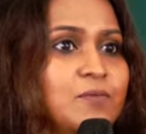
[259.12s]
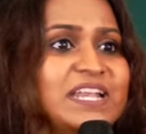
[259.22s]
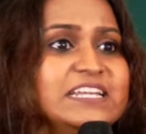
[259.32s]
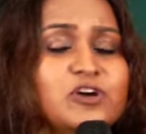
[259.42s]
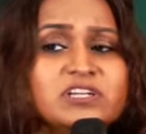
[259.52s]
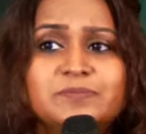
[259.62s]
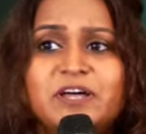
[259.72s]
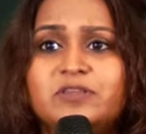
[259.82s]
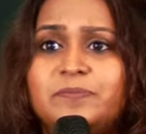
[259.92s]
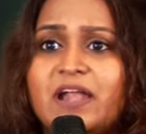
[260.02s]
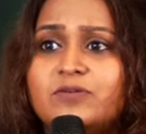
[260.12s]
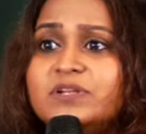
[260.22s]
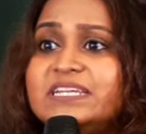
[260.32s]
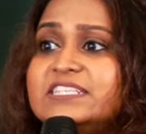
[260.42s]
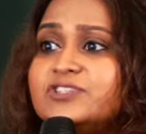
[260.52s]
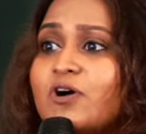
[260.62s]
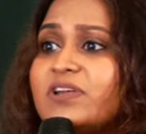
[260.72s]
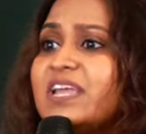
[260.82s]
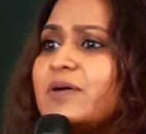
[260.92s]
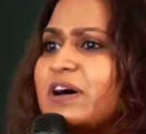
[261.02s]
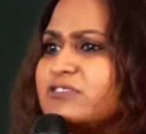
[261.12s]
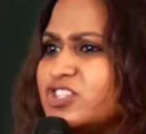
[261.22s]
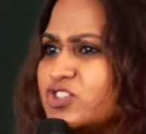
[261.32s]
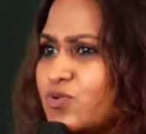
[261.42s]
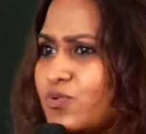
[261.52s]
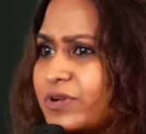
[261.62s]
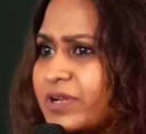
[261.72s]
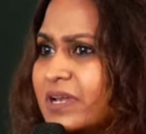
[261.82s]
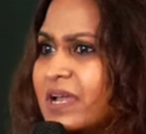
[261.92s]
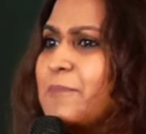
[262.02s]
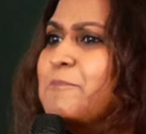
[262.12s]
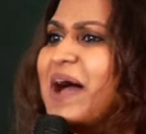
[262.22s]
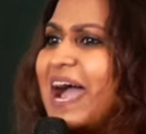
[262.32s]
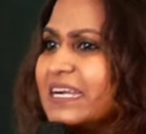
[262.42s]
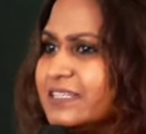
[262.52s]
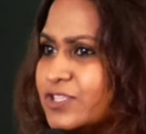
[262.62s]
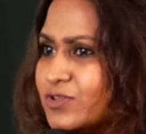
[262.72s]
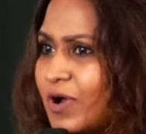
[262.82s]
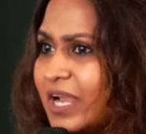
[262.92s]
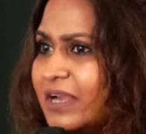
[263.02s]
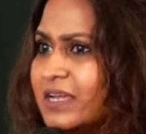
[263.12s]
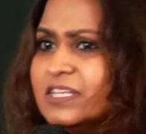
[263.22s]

When he talks about the parable, he's talking about stone, bad soil,